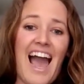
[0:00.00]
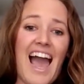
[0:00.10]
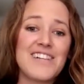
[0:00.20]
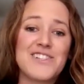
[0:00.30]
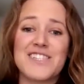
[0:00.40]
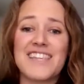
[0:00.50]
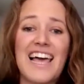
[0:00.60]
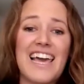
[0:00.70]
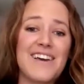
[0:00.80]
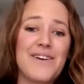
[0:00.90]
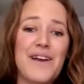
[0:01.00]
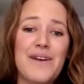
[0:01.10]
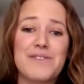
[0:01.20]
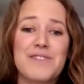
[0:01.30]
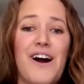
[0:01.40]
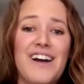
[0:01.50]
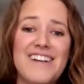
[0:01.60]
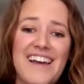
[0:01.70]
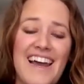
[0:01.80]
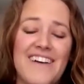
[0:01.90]
And just like, it was gone.
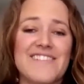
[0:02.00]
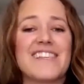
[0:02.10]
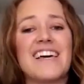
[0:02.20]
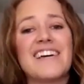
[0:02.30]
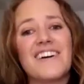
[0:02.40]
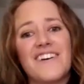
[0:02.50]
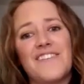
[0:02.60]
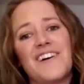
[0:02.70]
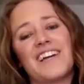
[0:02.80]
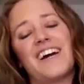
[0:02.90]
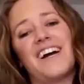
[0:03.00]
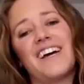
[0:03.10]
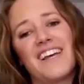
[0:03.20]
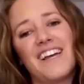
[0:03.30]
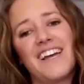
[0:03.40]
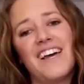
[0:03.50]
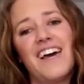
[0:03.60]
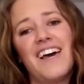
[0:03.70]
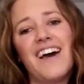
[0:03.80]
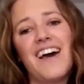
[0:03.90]
And I was like, oh
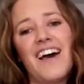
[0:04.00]
my God.